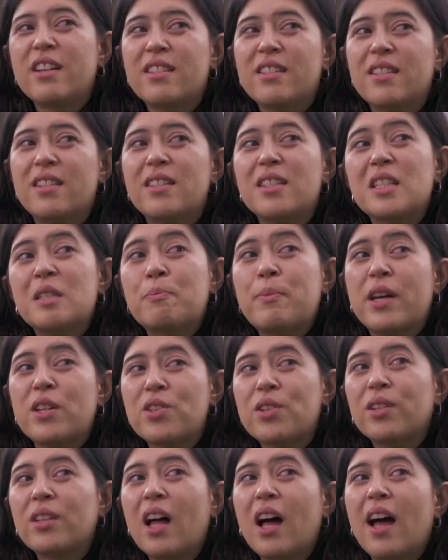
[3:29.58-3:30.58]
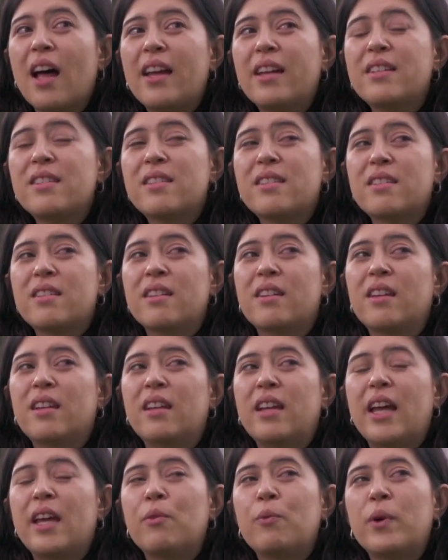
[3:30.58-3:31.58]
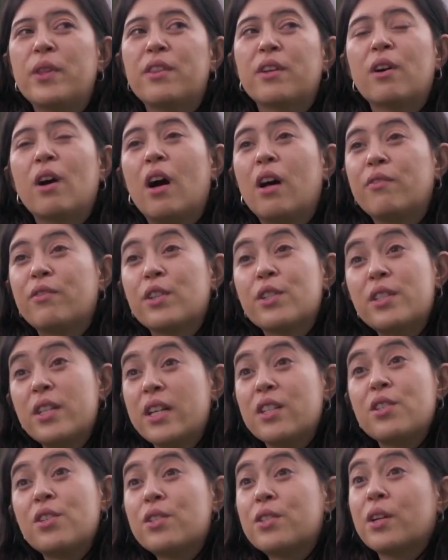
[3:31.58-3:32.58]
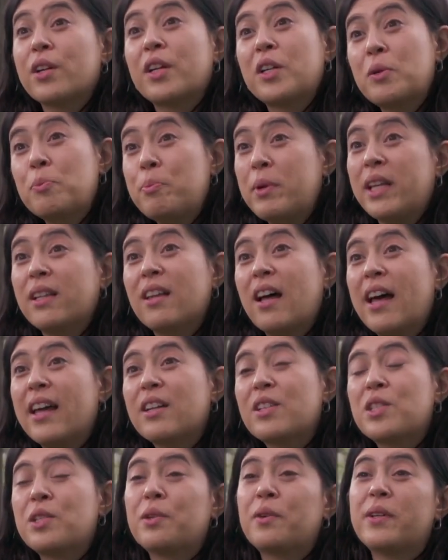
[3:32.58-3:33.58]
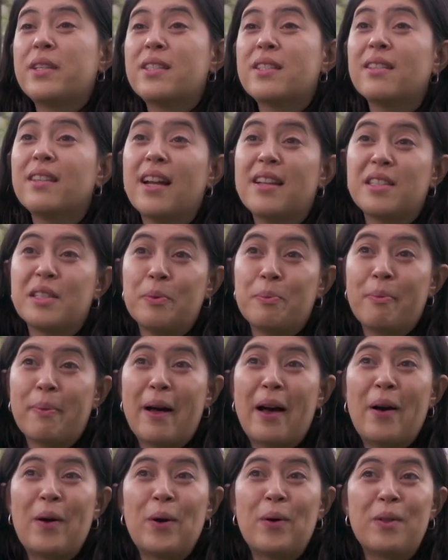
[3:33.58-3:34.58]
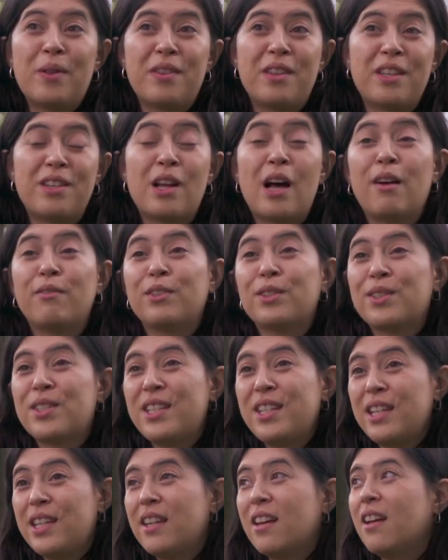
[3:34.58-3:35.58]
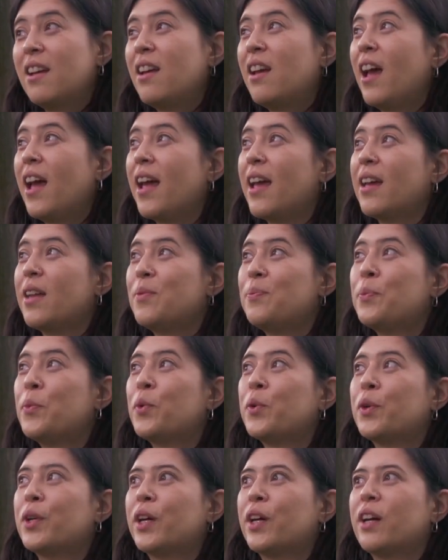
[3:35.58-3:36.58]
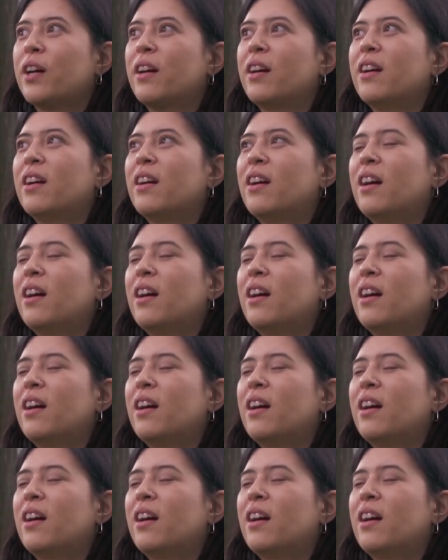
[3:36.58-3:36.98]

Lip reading: isn't specialized and what the conversations are gonna be like. So it's less about the novelty and more